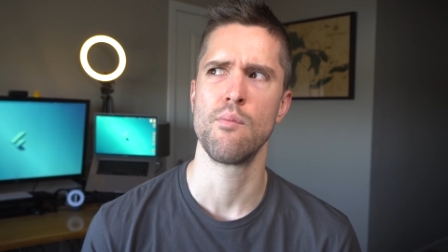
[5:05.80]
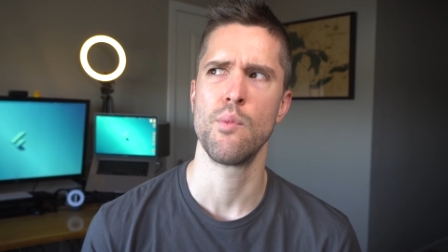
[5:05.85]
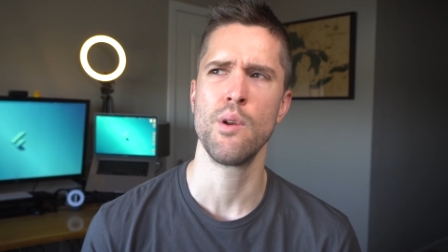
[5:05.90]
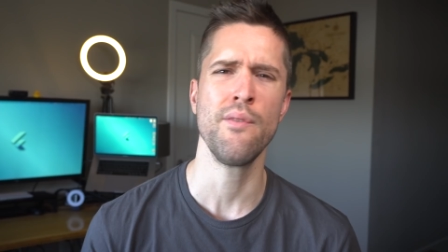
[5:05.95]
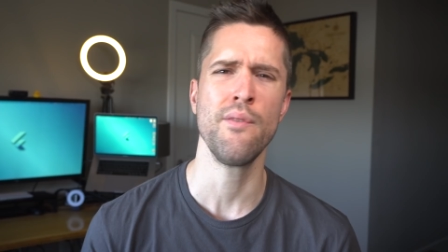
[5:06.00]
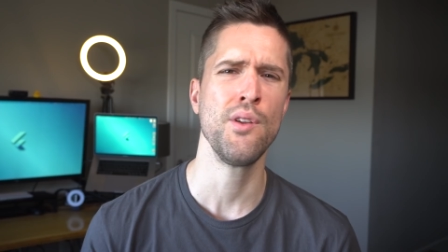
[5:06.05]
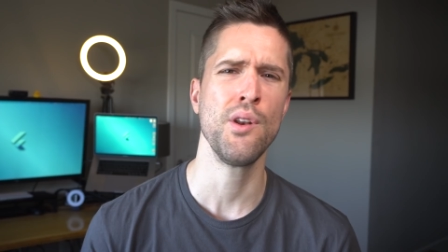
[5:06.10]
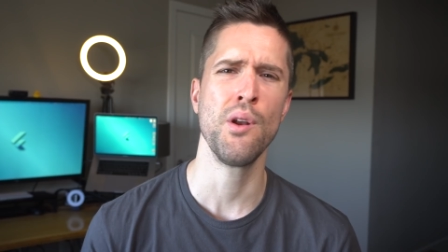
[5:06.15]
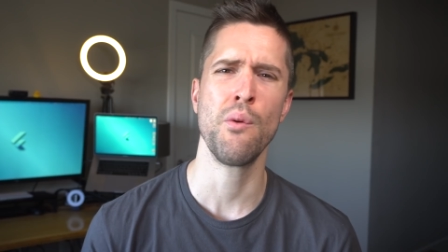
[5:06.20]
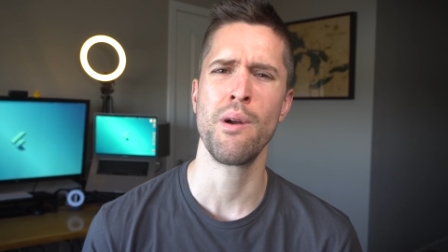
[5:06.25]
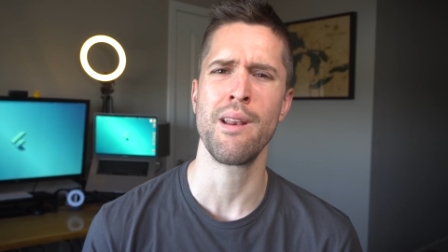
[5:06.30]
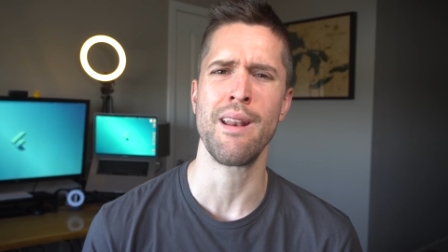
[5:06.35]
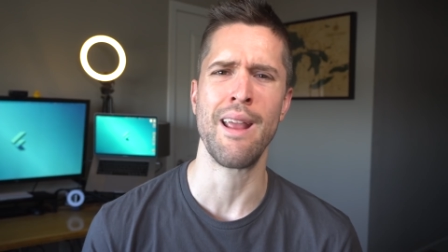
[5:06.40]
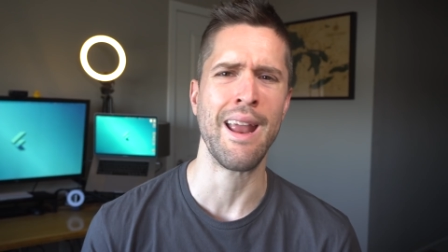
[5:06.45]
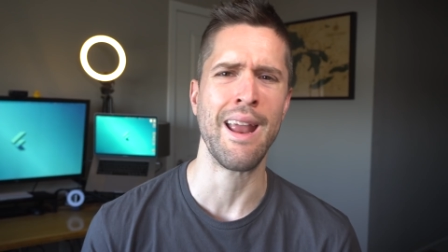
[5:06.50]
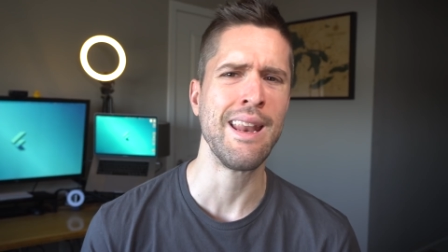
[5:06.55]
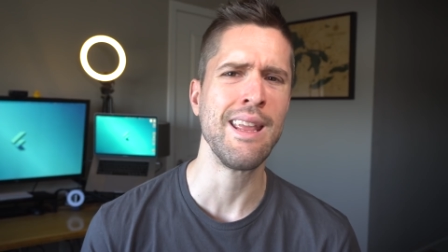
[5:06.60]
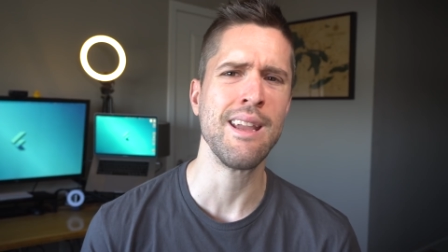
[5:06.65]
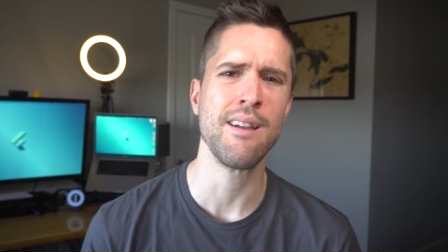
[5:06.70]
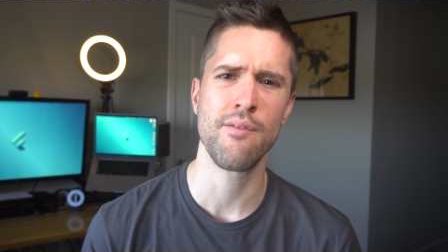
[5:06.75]
what if you don't want
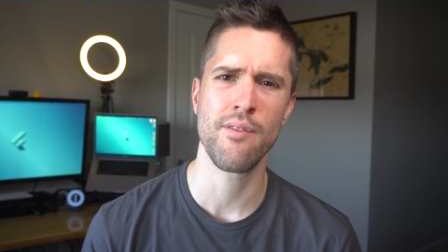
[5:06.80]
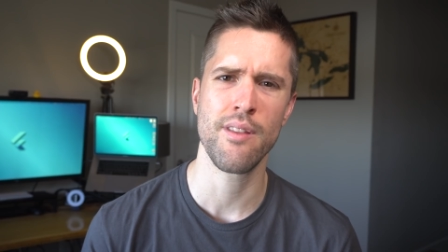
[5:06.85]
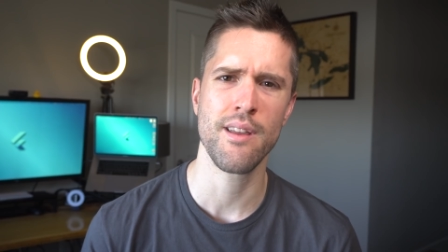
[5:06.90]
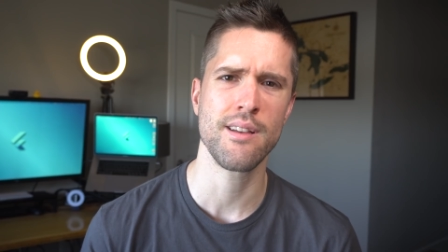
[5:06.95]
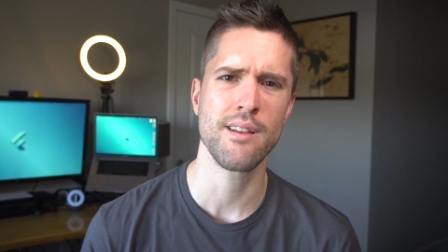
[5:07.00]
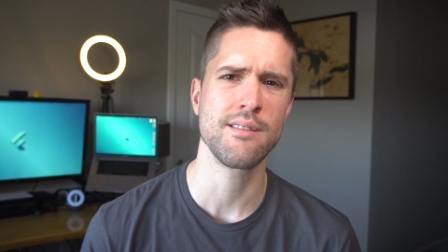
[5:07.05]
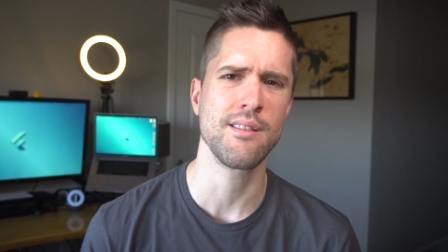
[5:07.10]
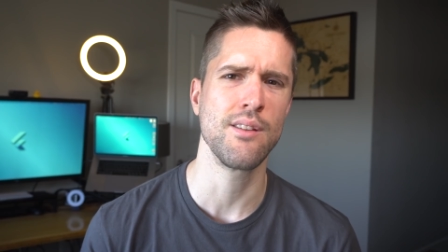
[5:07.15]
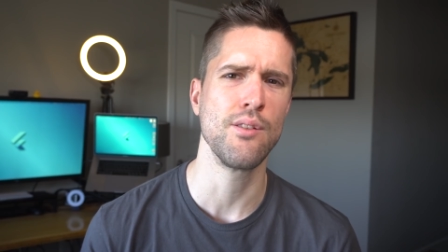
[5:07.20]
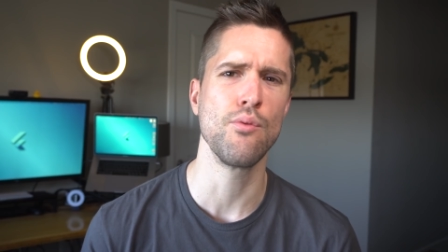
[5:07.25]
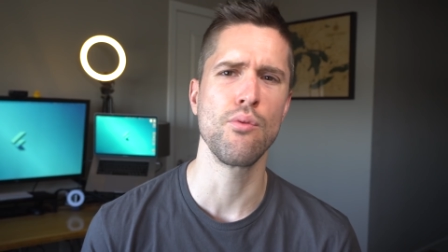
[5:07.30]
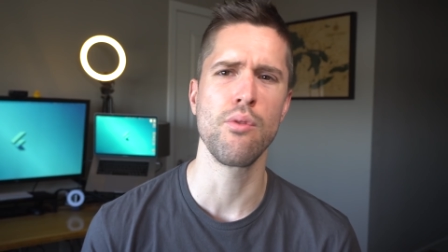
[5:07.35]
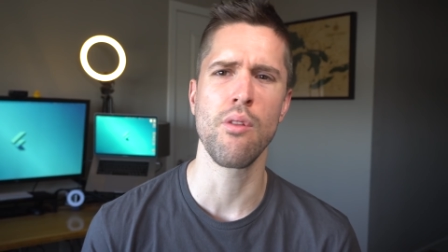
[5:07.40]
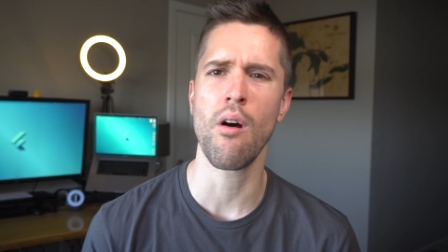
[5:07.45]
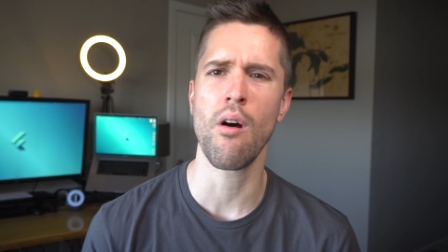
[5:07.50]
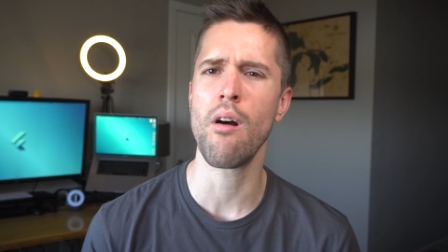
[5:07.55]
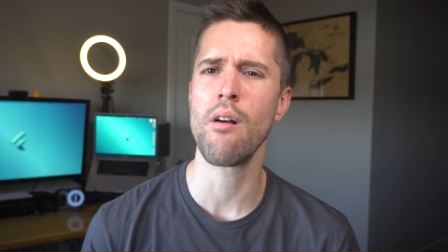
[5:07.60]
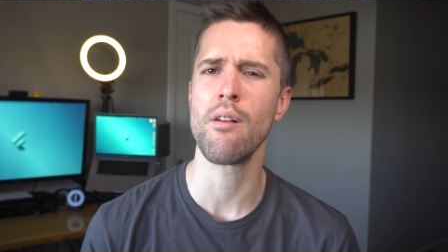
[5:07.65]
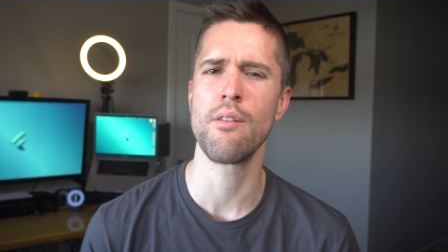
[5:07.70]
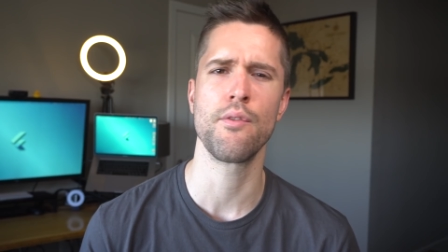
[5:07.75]
any of this and you
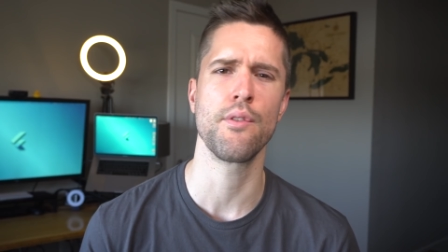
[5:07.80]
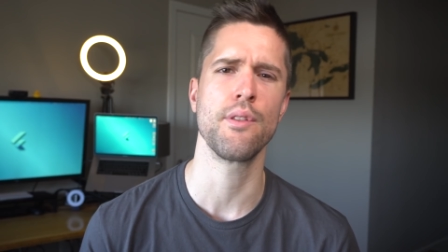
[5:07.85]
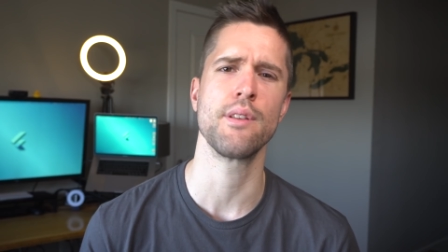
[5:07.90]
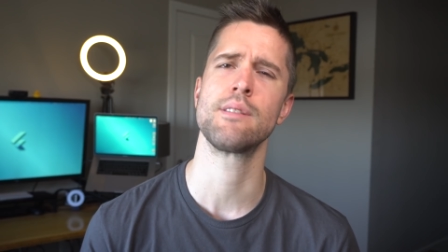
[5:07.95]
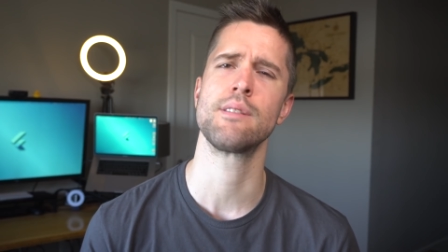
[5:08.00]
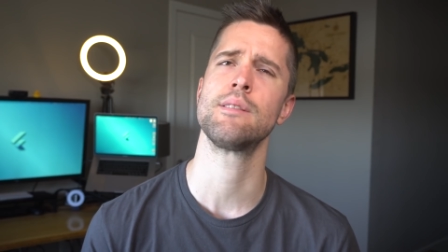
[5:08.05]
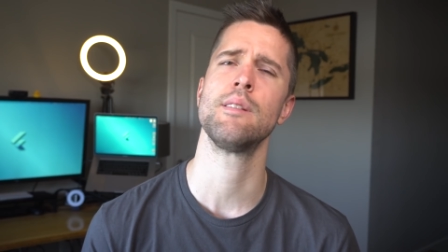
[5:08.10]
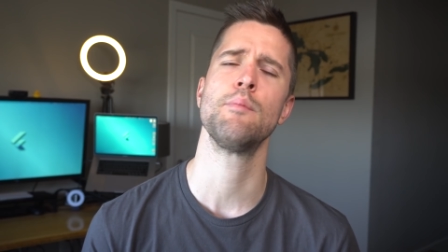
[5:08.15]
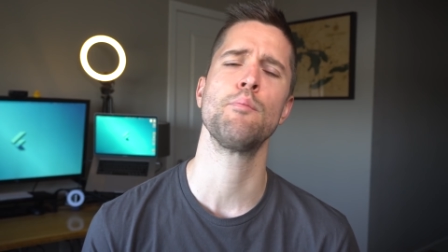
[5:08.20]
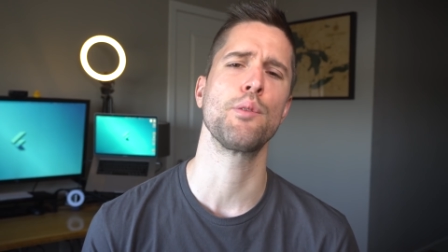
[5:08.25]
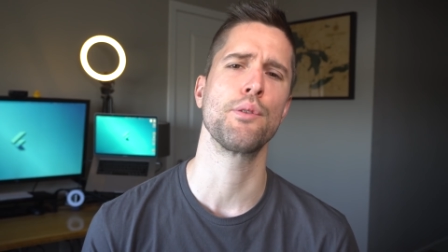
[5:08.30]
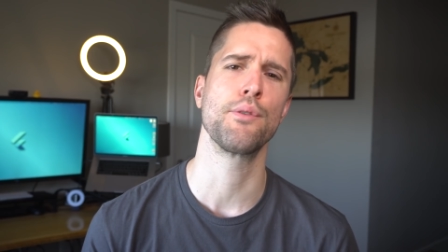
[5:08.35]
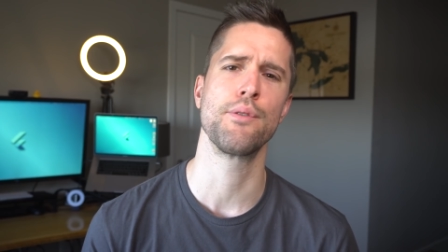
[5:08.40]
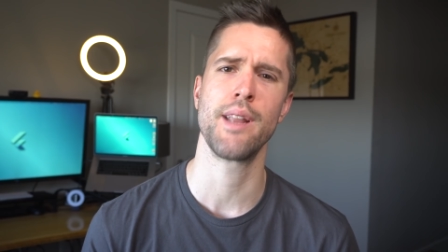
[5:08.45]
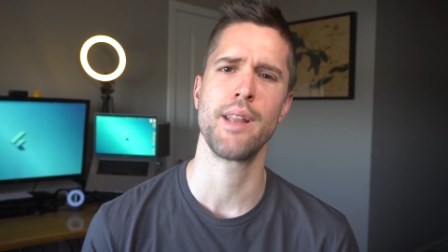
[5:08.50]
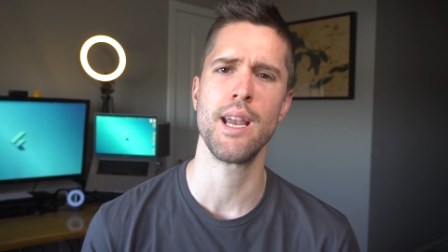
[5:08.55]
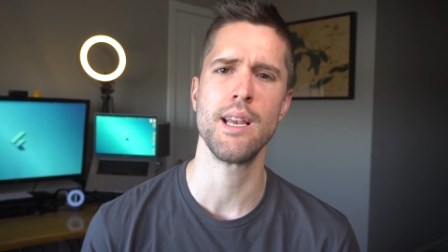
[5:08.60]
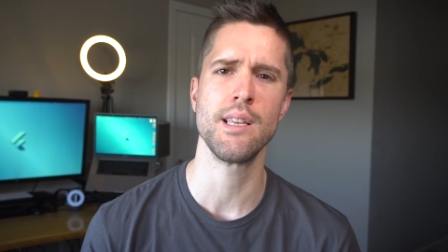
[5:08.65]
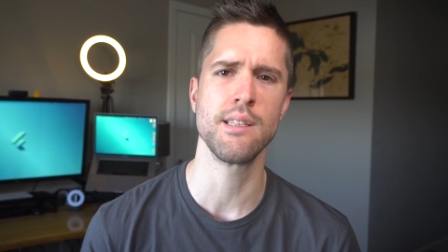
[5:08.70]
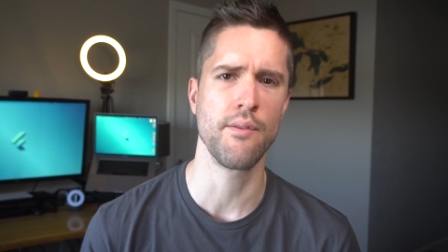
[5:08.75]
long for the simpler
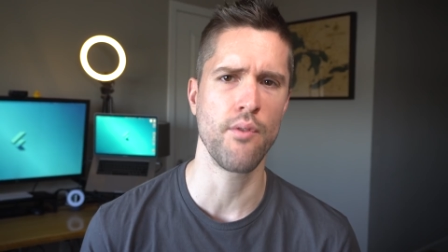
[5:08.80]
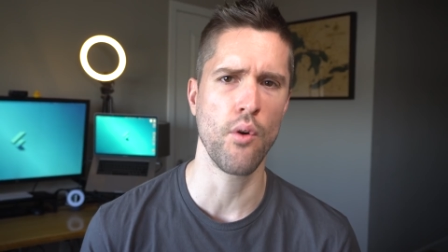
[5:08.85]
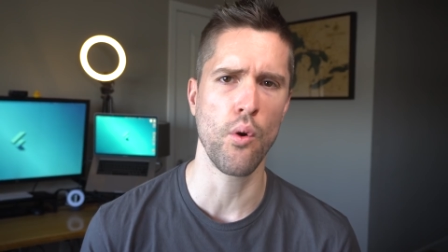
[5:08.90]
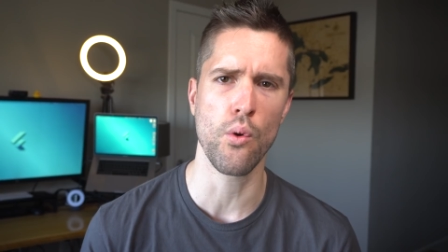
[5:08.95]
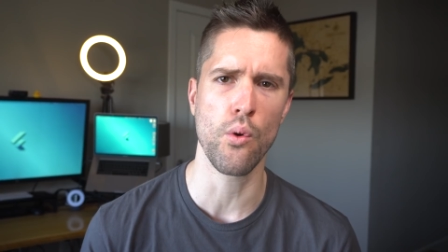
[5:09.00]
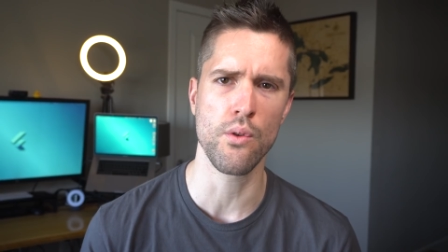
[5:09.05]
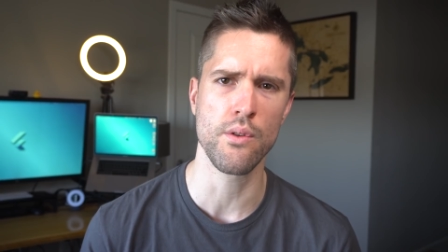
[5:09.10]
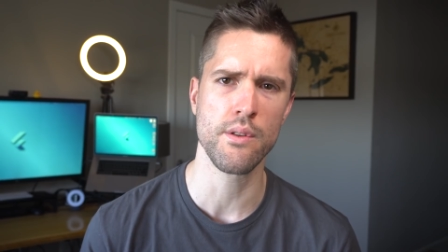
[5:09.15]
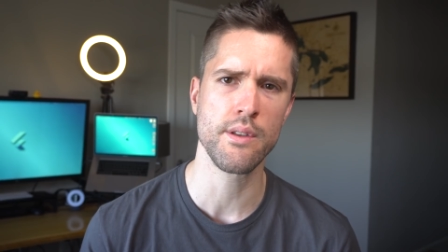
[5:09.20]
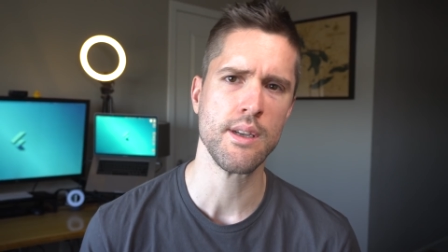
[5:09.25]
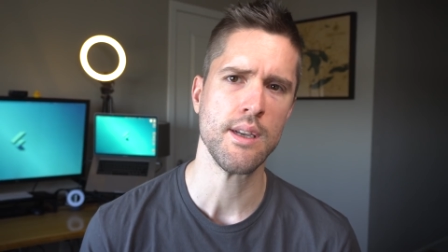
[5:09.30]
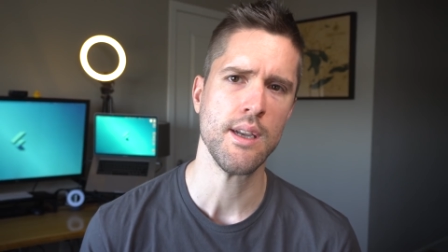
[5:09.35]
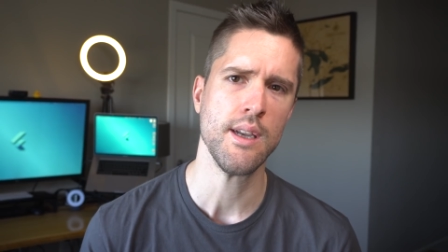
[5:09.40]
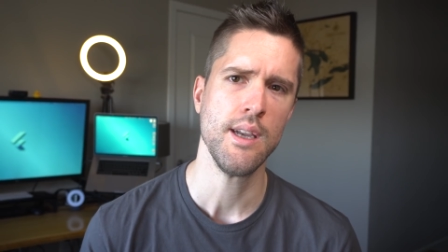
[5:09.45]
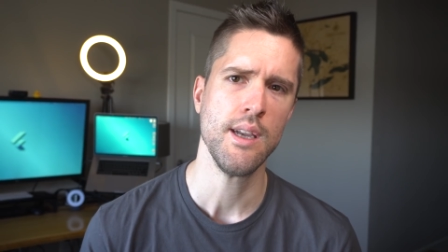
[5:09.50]
days of old?